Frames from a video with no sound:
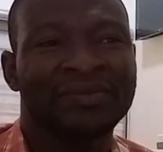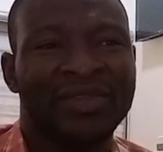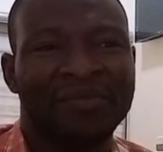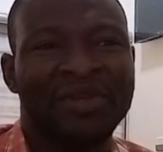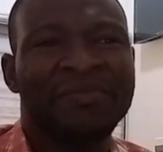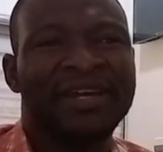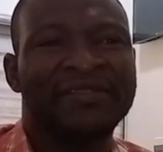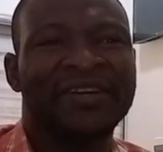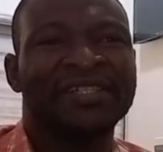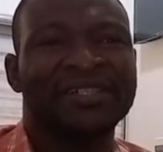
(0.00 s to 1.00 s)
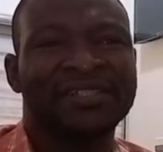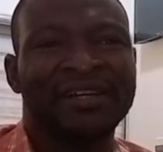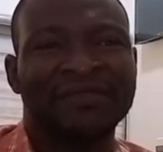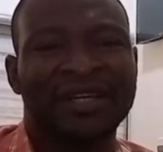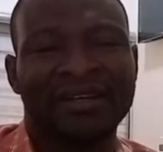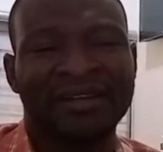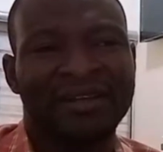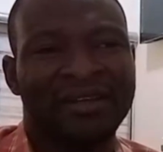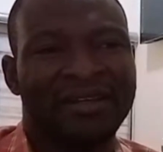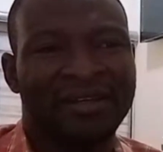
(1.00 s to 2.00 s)
The beam divergence after
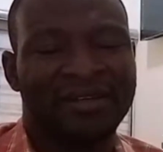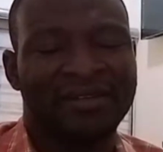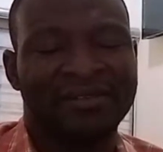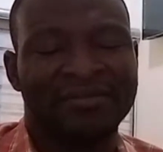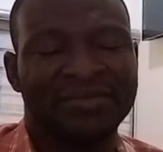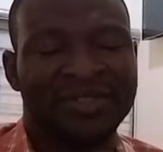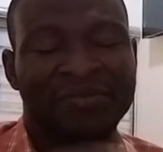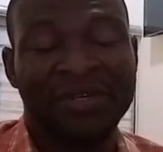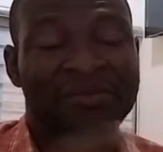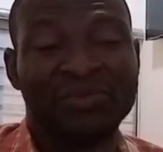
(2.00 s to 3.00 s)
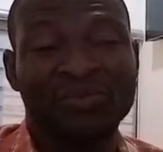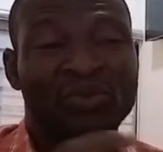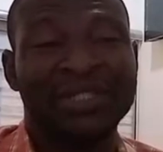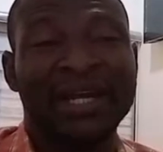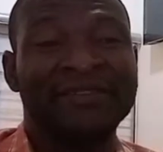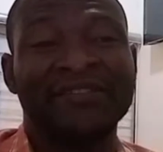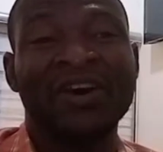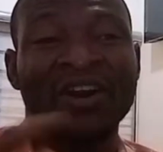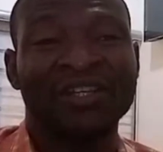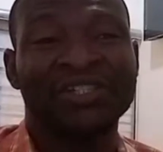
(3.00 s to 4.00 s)
the beam would
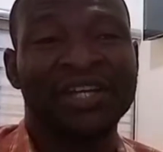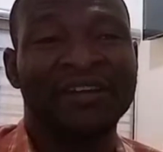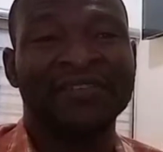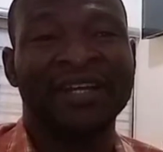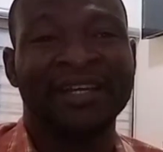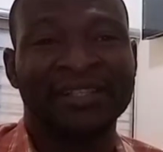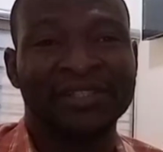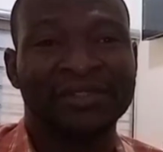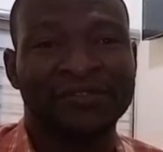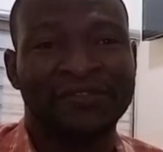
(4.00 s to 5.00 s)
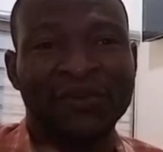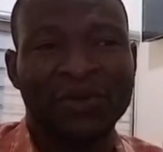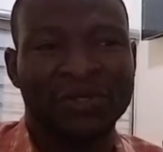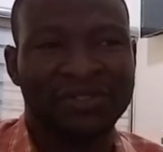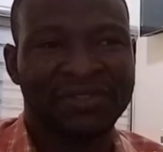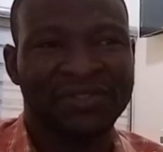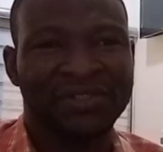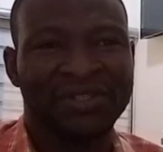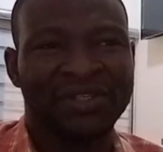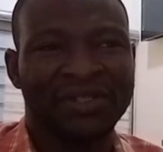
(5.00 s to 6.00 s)
diverge after it is focused,
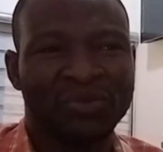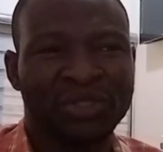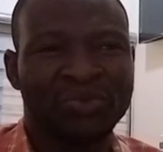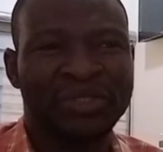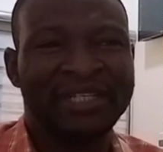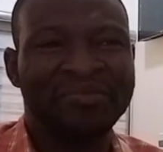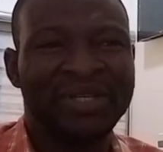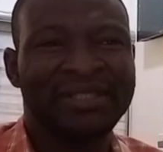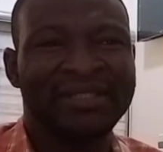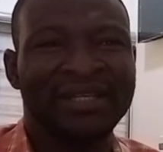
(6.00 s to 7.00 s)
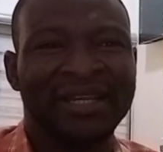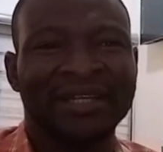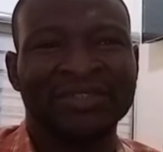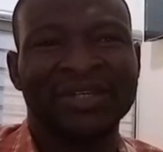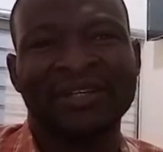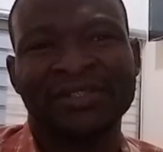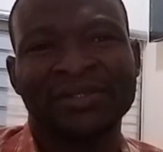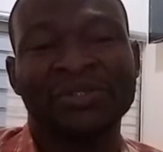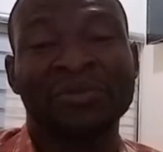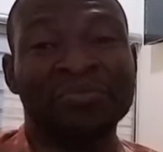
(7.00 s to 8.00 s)
which would limit the lateral
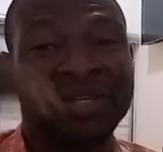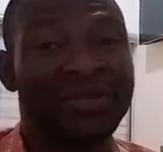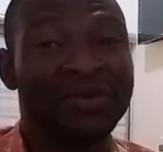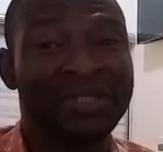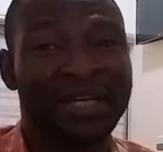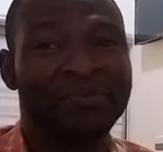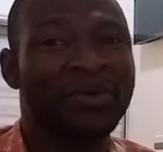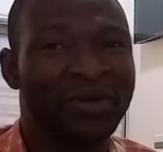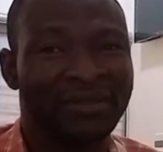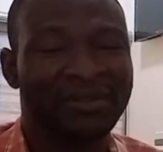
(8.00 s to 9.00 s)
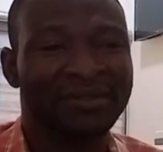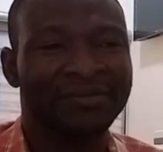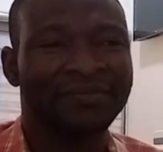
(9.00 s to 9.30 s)
resolution beyond that point.